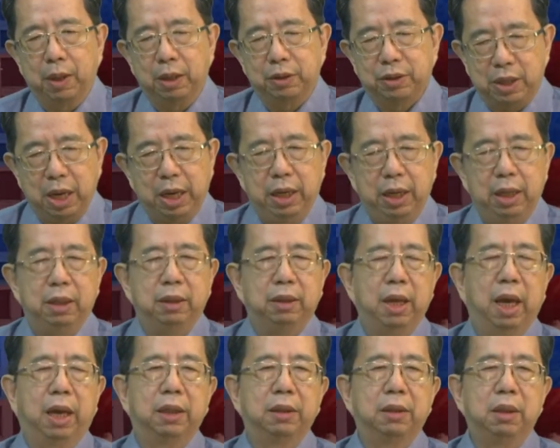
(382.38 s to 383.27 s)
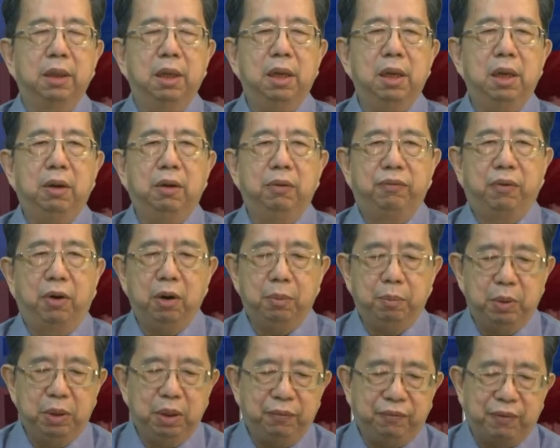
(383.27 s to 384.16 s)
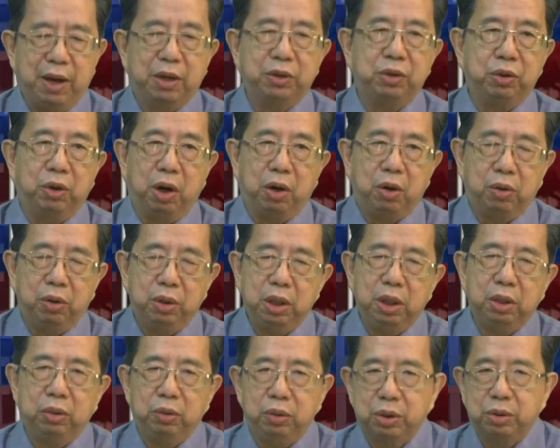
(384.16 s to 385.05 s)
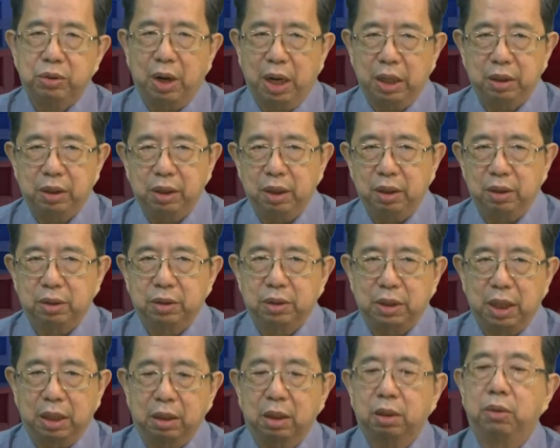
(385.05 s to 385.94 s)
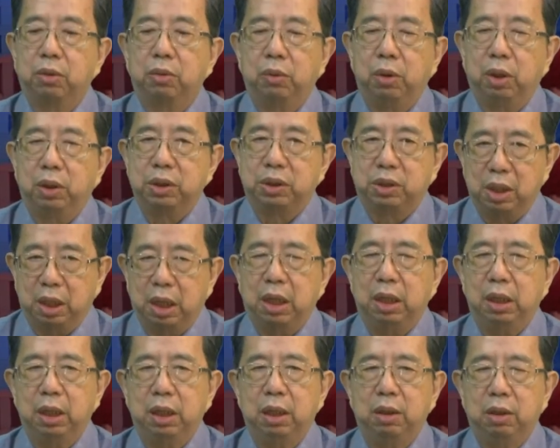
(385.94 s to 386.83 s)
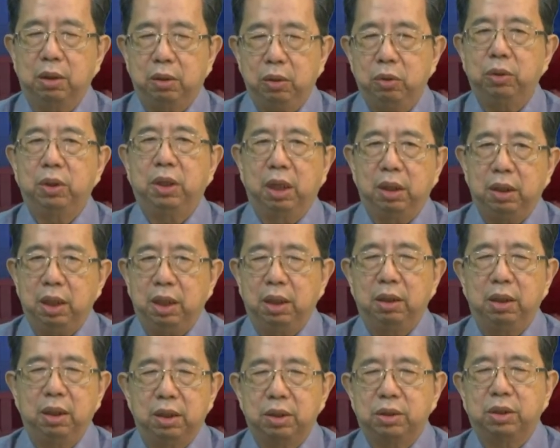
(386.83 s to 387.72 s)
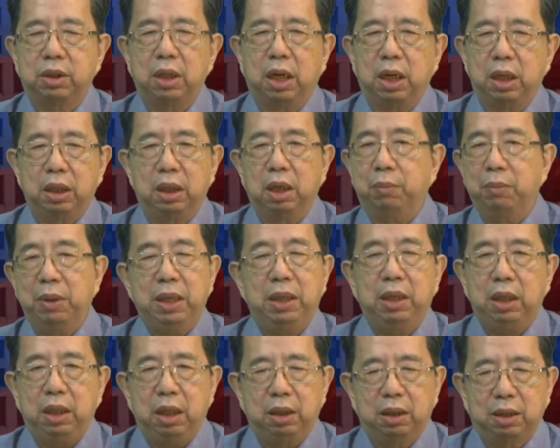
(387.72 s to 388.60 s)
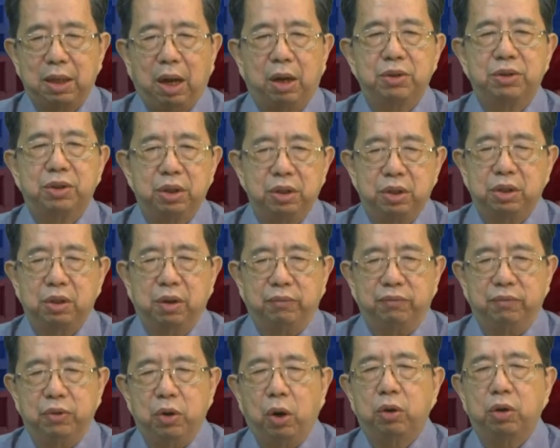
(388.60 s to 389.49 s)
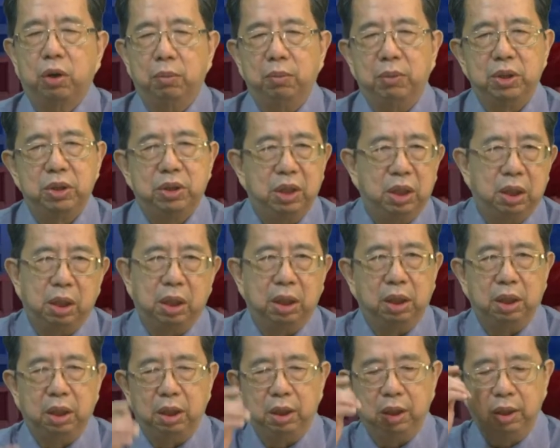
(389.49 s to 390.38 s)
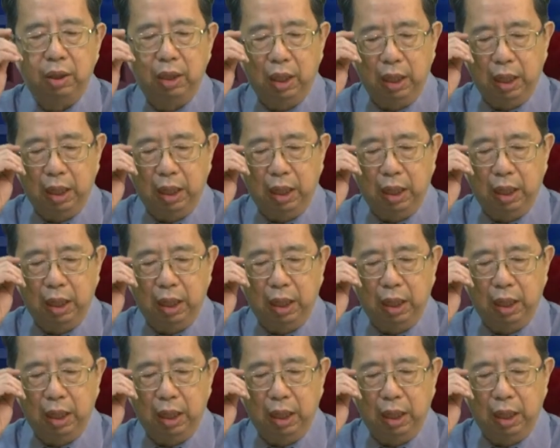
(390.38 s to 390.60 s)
saying that for Bonifacio, according to his writings that was included in this, in the many thousands of documents here in the